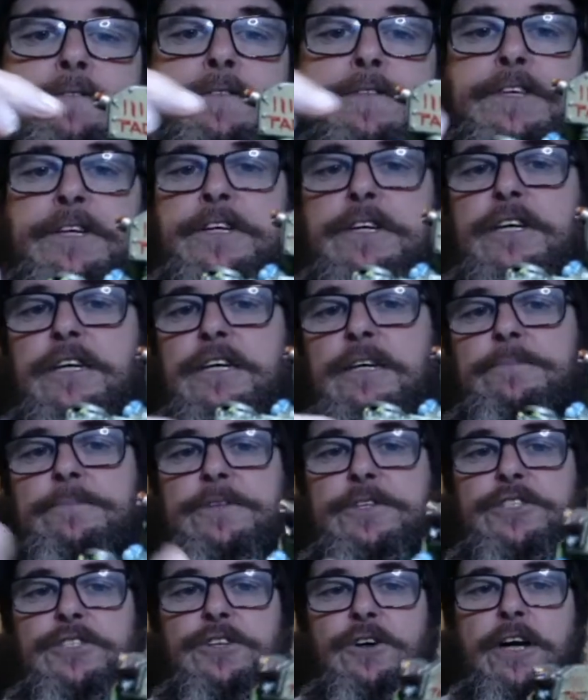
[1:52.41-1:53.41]
the
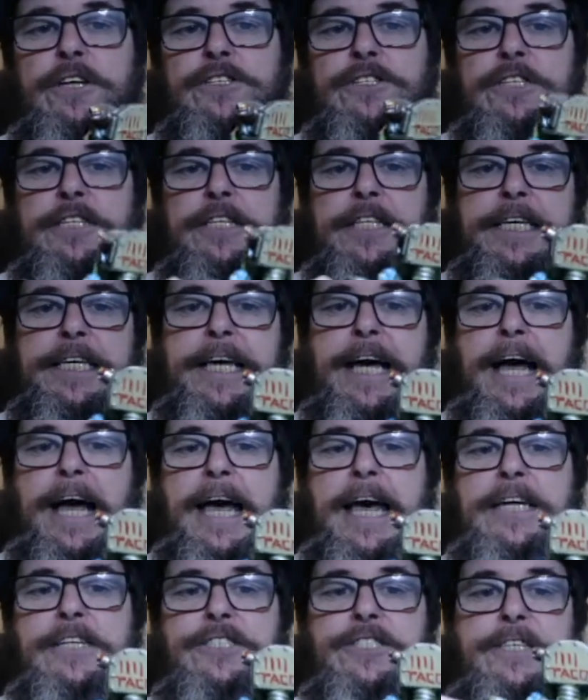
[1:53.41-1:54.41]
size of the
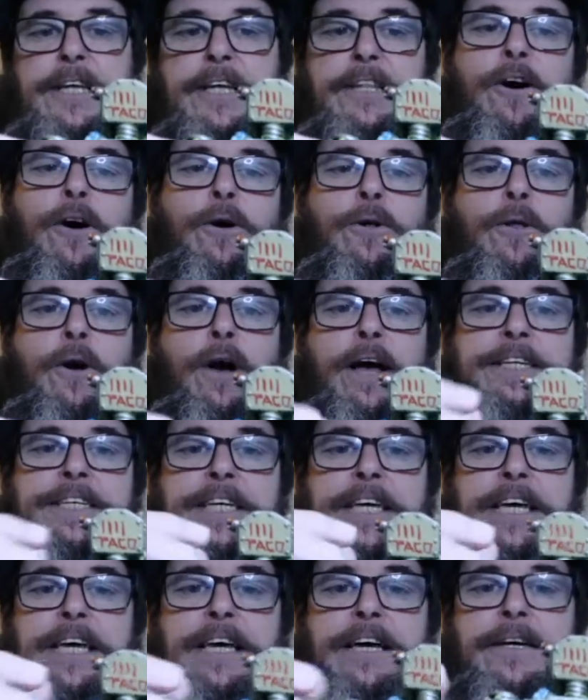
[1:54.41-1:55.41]
gauge and the whole
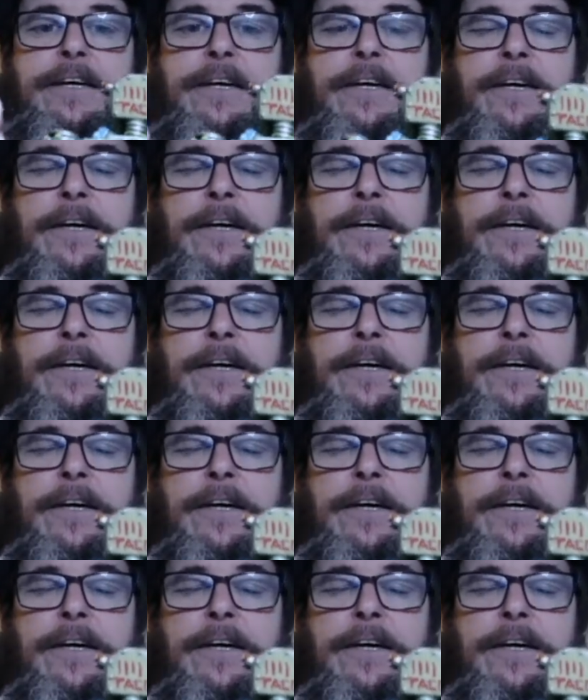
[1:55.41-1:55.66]
idea.